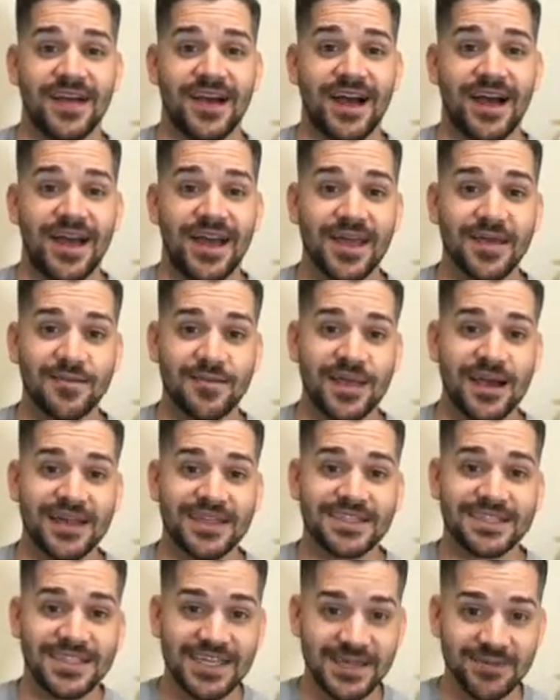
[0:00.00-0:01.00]
I am
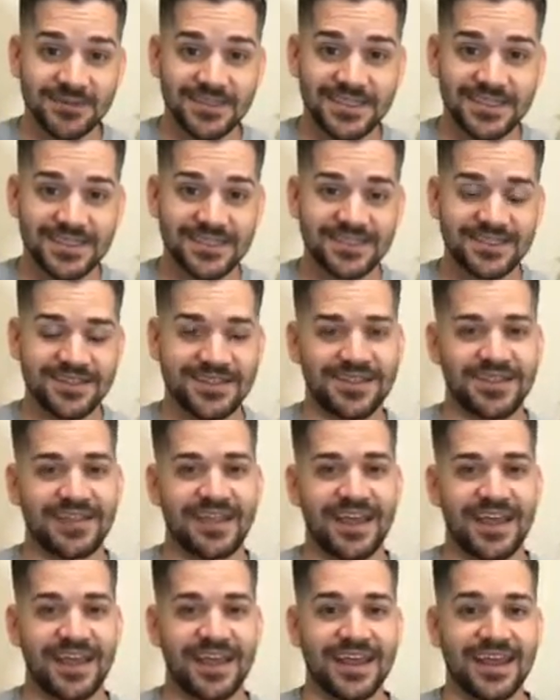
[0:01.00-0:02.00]
not Samson,
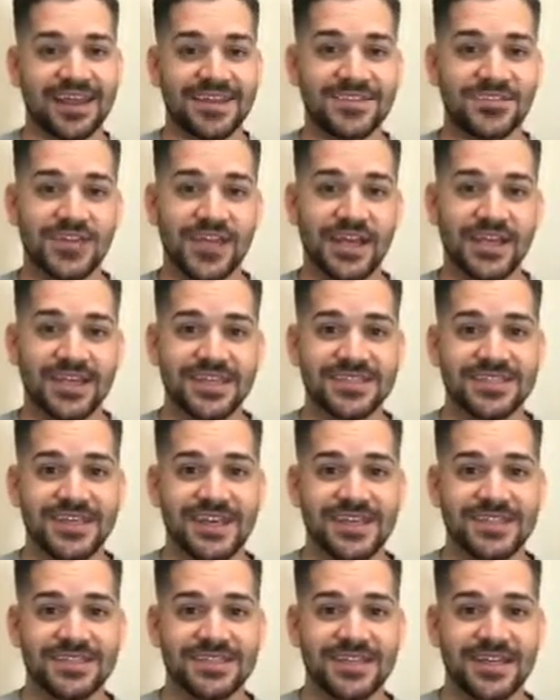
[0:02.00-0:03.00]
and Jake is
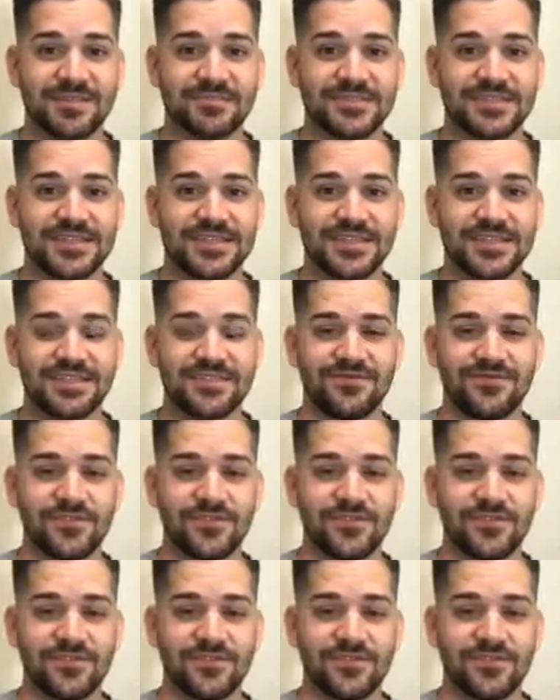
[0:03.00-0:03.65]
not Samson.